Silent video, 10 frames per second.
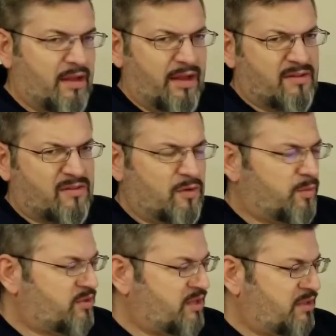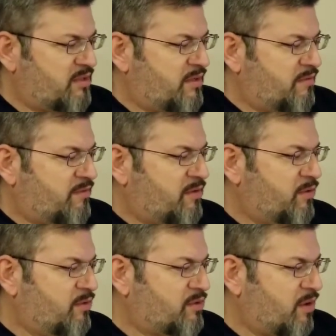It's super sensitive
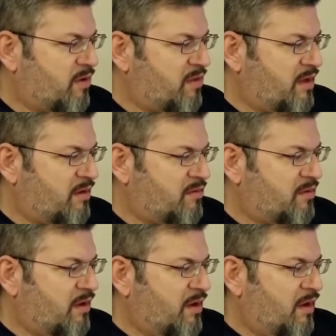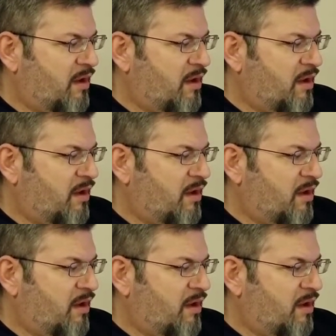to certain things,